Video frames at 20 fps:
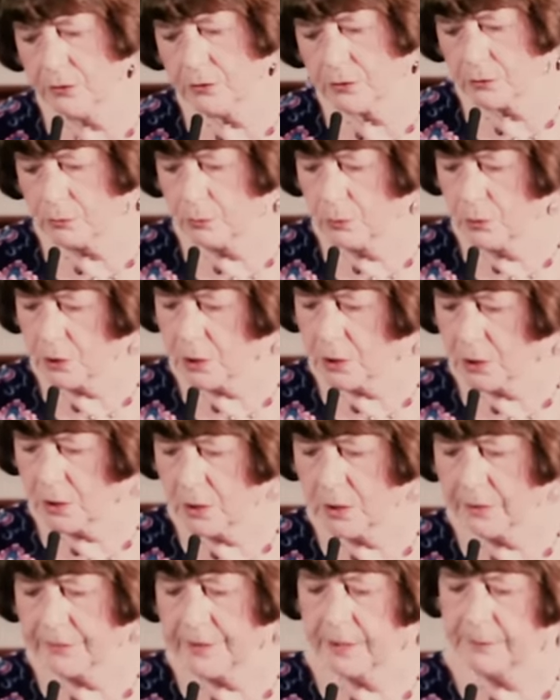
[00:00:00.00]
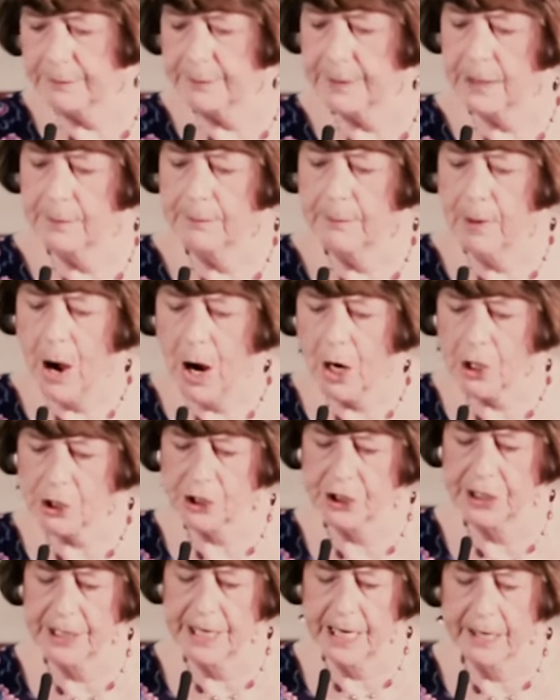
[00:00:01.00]
and you could walk along, and there'd be a
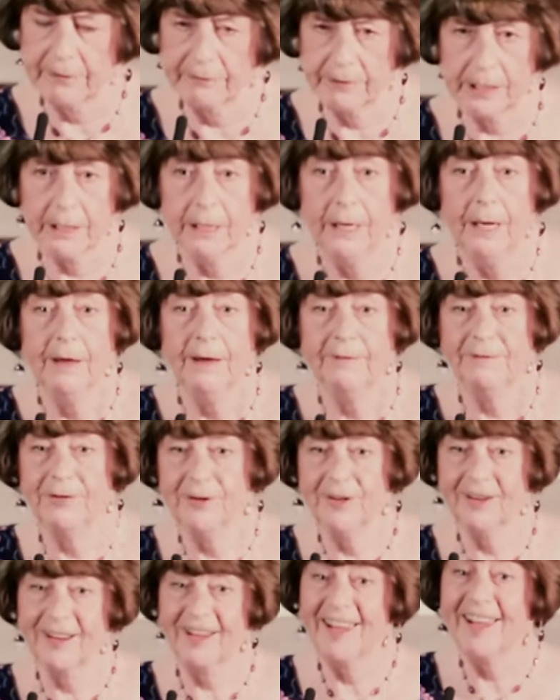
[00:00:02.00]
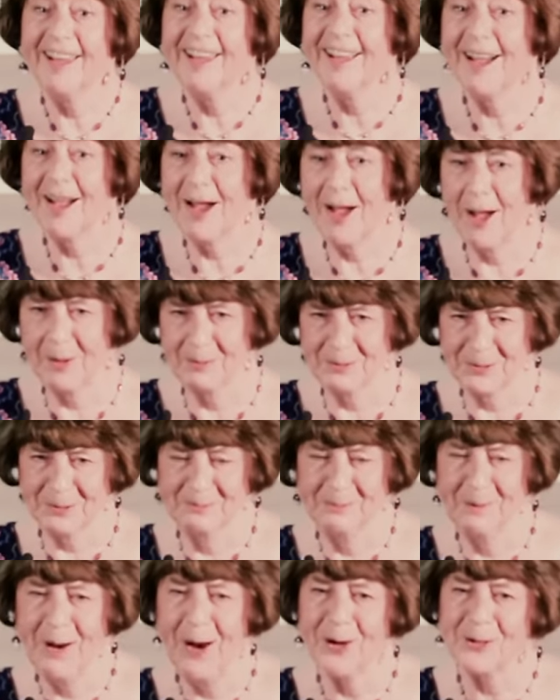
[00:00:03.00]
marshy area full of kingcups
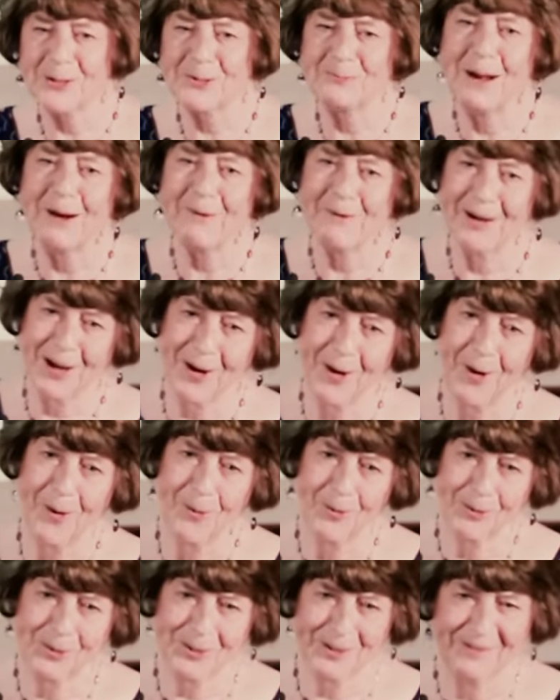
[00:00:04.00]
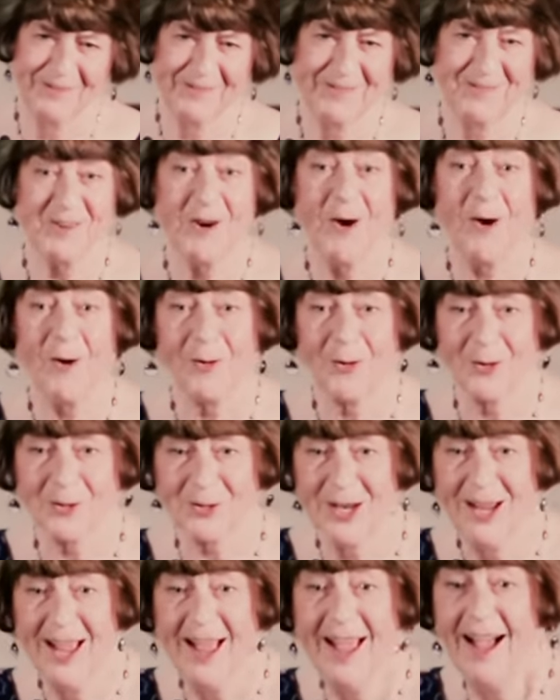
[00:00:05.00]
and marsh marigolds and
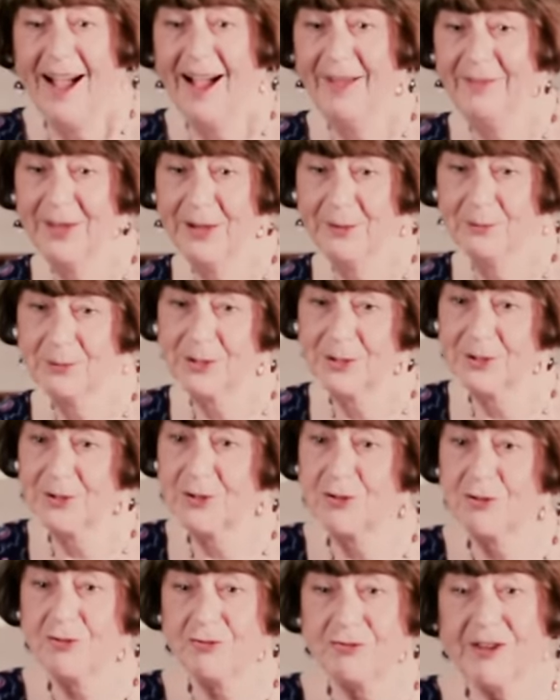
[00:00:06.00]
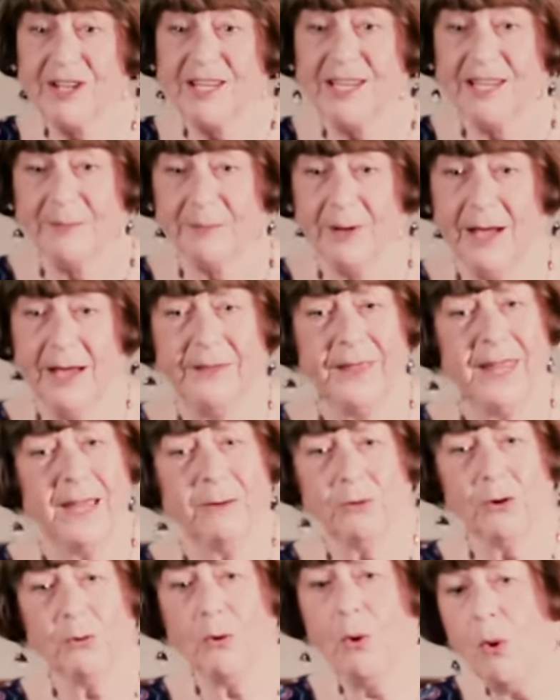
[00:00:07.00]
frogs, and there was a stream, and there
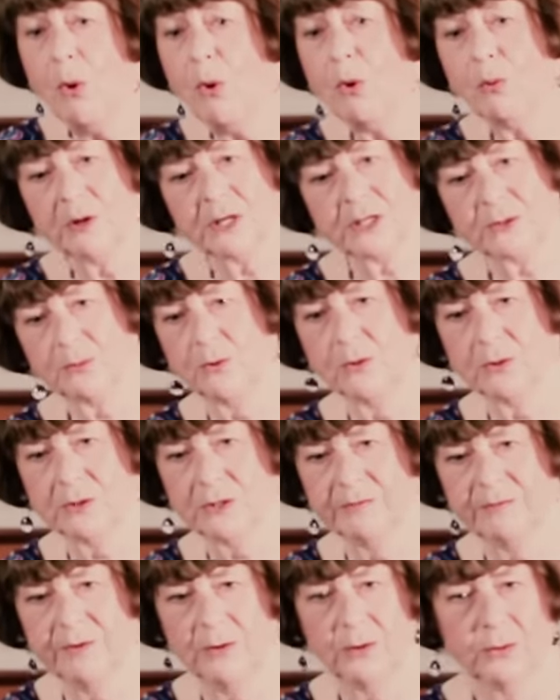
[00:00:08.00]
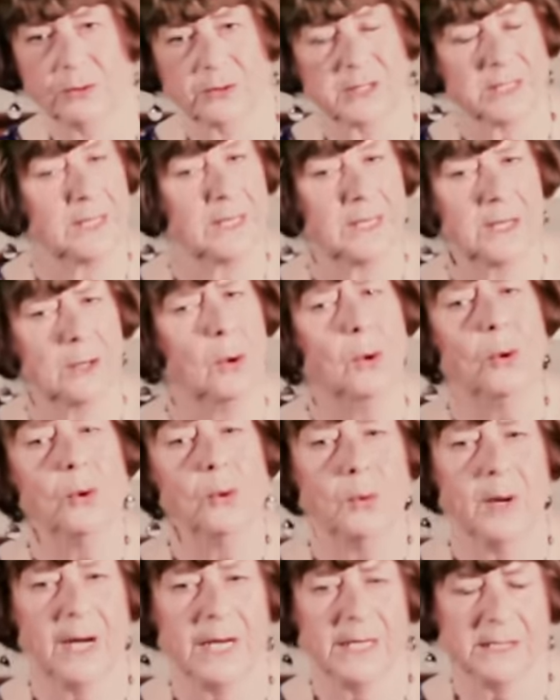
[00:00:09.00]
were always water voles in it,
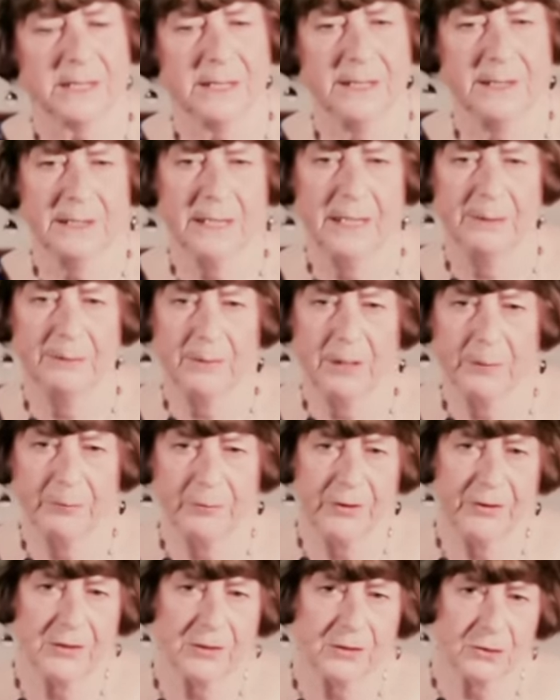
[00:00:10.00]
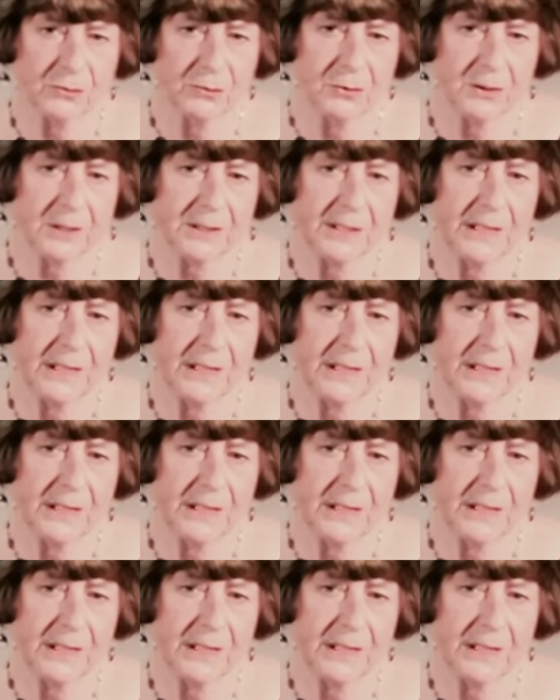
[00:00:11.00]
always. And, and my brother saw a